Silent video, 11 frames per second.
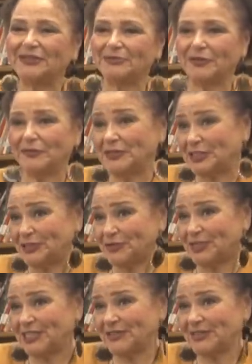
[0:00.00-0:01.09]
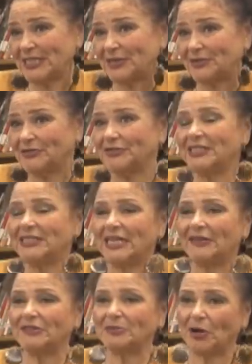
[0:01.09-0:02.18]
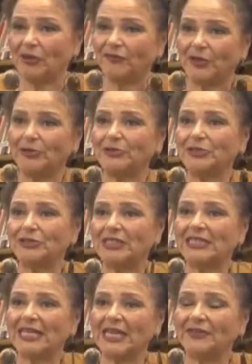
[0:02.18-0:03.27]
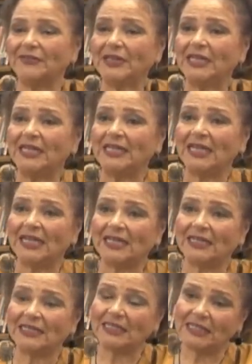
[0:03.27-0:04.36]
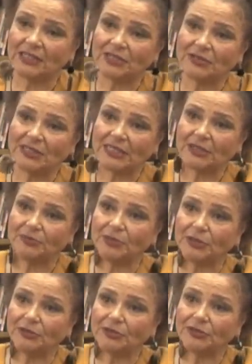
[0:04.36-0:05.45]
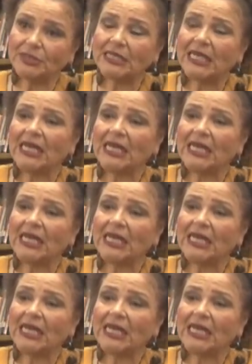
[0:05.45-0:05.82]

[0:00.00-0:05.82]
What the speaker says: 15 or 20 years ago, you didn't have smartphones, you didn't have kids using computers.